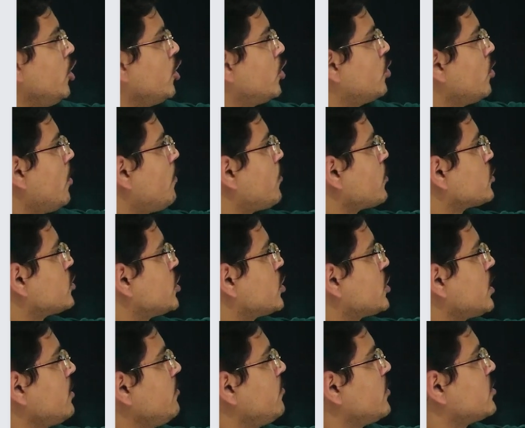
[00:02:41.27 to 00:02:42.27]
to a
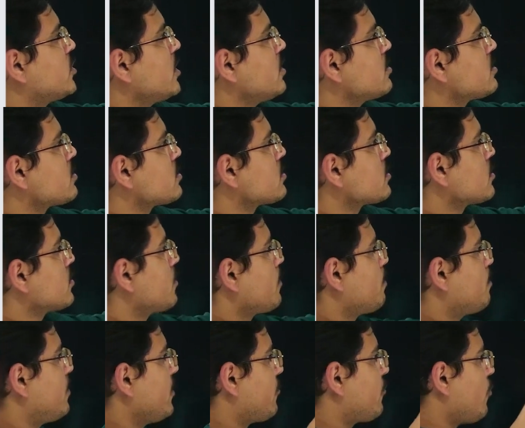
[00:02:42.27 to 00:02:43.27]
position which is
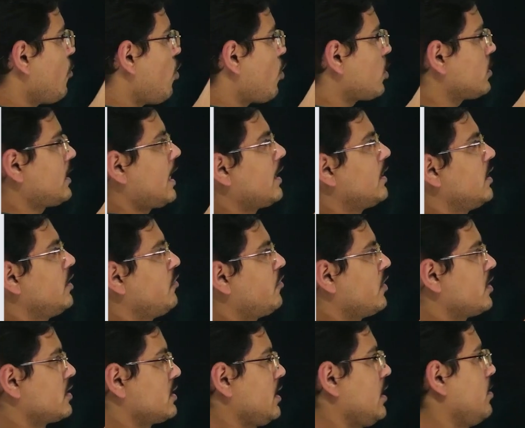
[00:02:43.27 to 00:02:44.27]
before than the
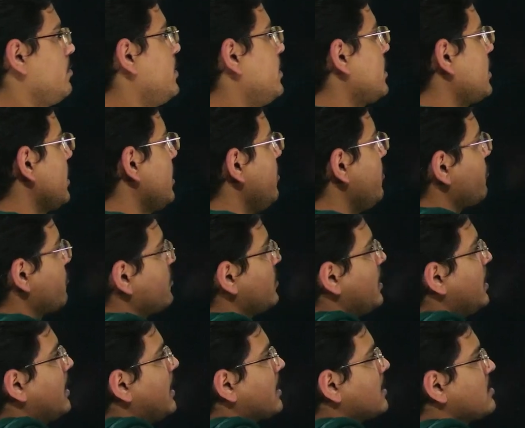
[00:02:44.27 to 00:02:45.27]
first element. If the
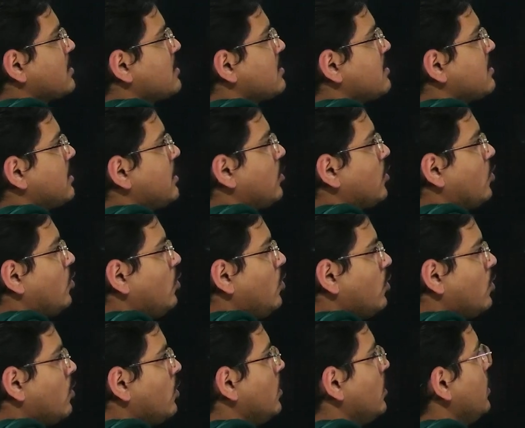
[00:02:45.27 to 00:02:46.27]
index is 0,
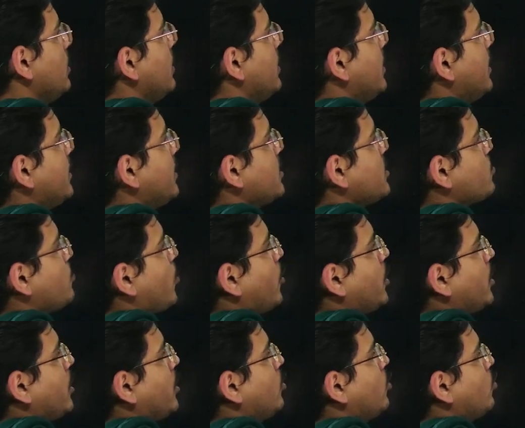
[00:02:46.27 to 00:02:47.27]
it is
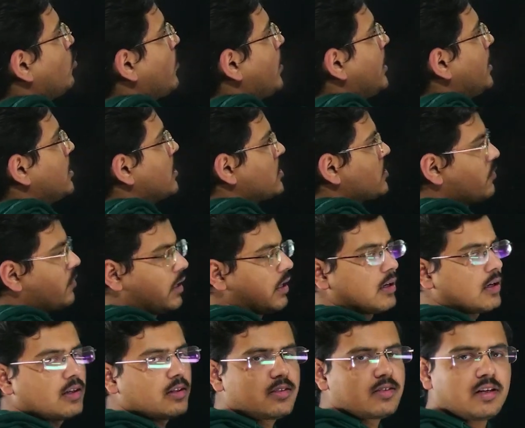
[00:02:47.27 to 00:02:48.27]
pointing to minus 1.
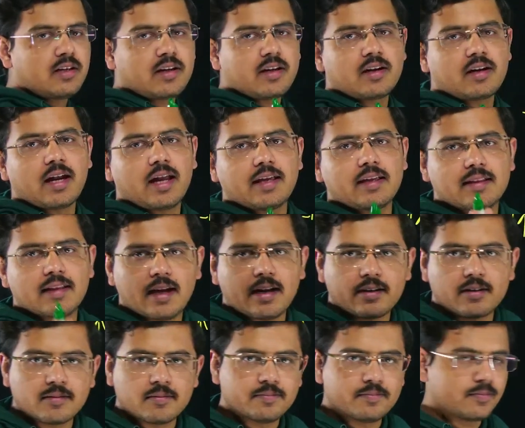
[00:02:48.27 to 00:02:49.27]
Consider it like that.
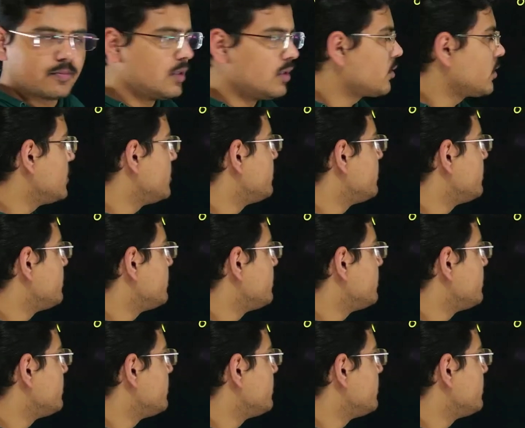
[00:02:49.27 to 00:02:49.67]
Okay.